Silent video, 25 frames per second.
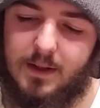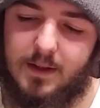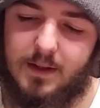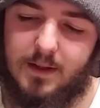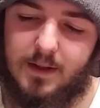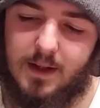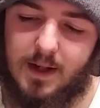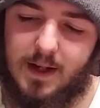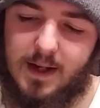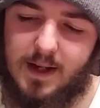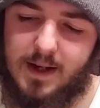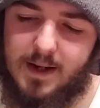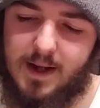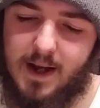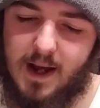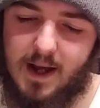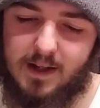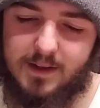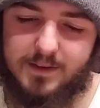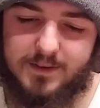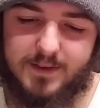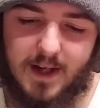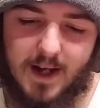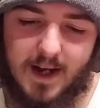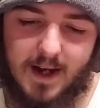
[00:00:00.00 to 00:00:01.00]
and
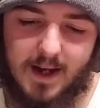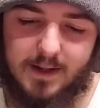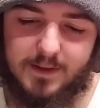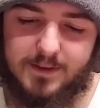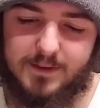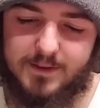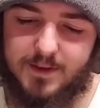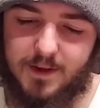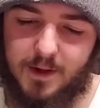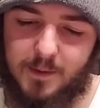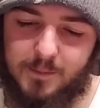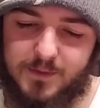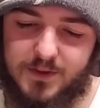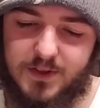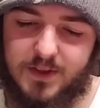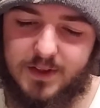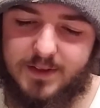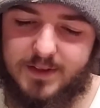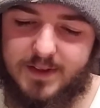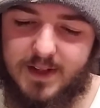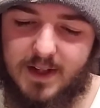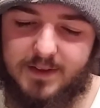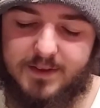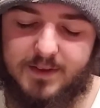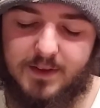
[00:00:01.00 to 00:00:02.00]
has had some
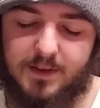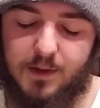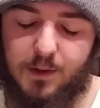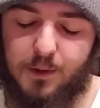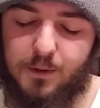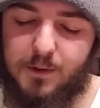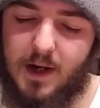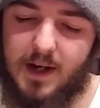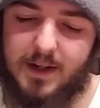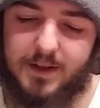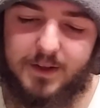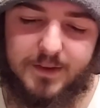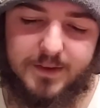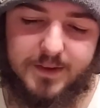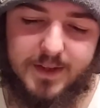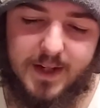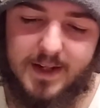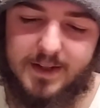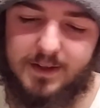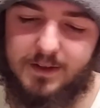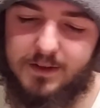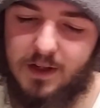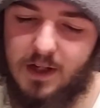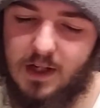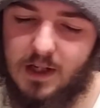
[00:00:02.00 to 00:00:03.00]
success in the United
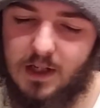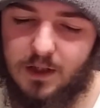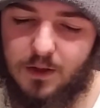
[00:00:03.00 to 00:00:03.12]
States.